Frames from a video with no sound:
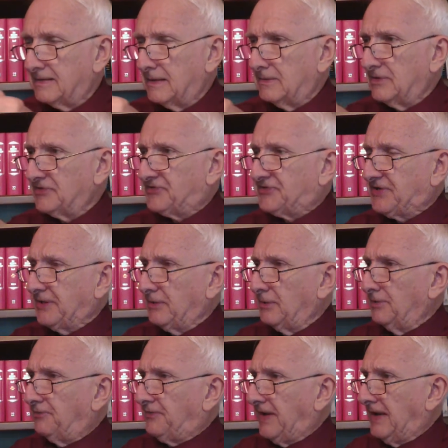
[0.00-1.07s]
And the shield
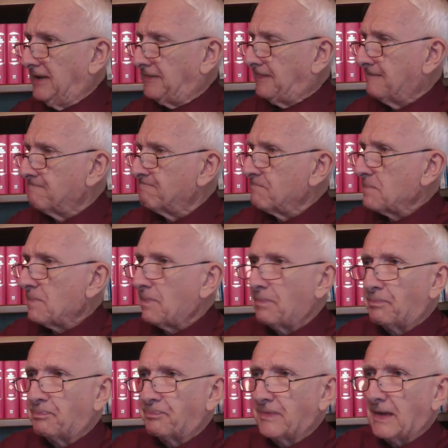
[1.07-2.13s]
of faith
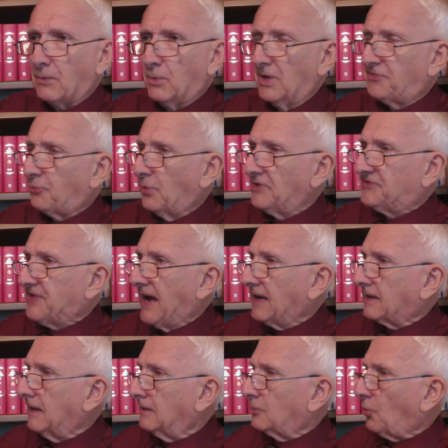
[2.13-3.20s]
with which I
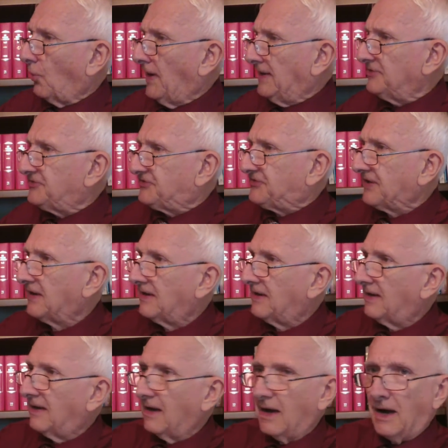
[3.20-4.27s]
can quench
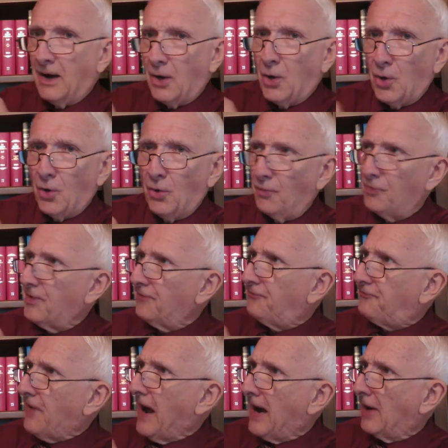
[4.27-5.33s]
all the
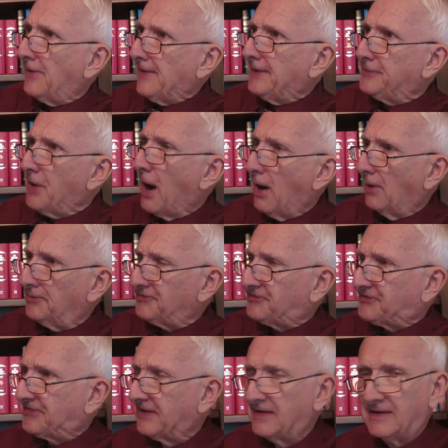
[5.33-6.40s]
fiery
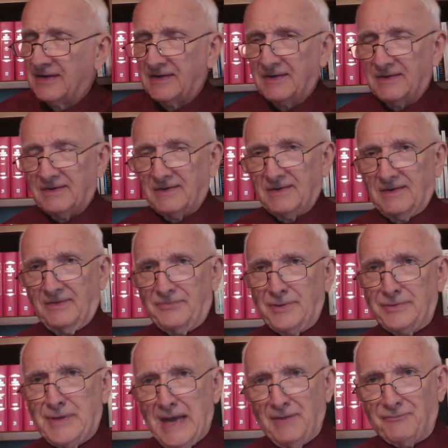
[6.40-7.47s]
darts of the
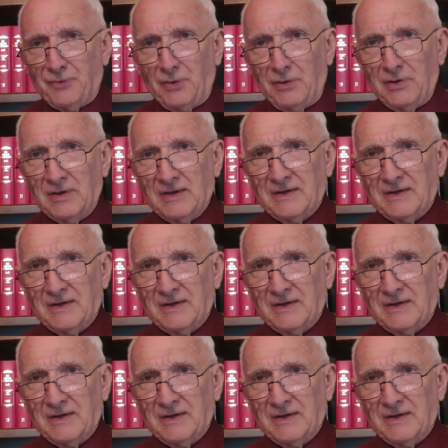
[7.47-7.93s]
devil.